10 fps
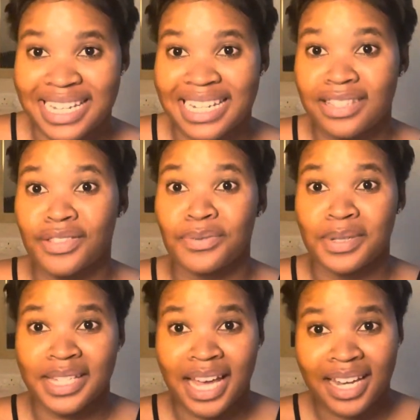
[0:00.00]
needs to be
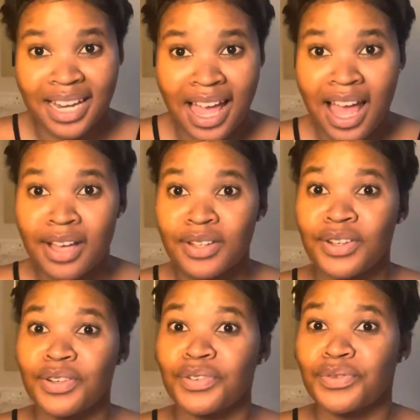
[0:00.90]
done
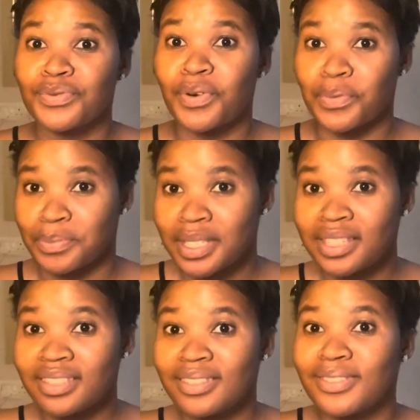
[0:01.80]
for
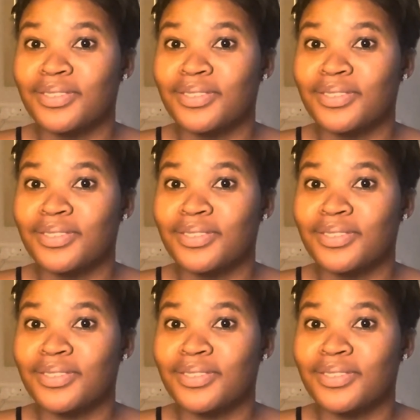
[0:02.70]
me.